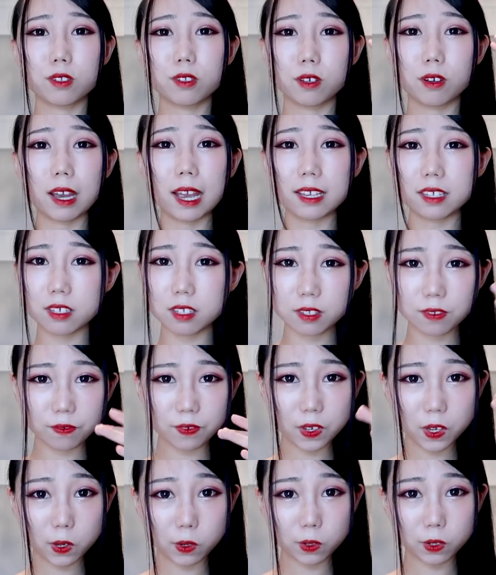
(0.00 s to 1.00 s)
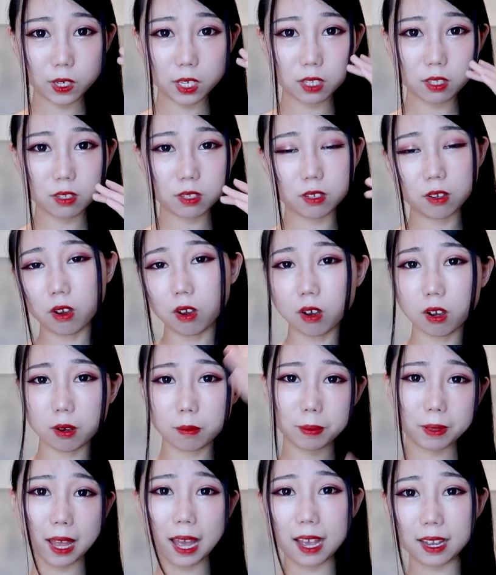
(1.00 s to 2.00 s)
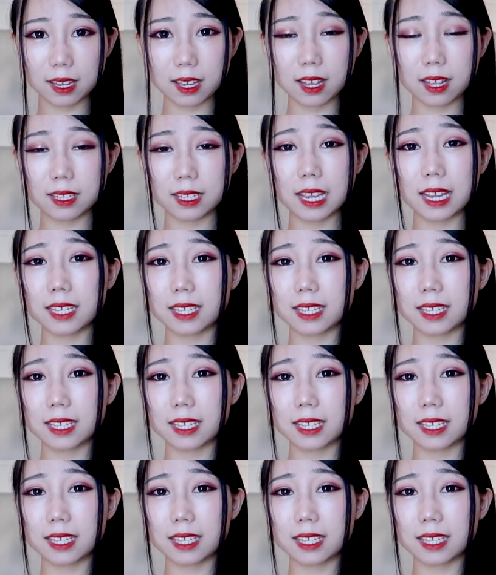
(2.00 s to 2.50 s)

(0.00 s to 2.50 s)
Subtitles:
So I just feel it's all black and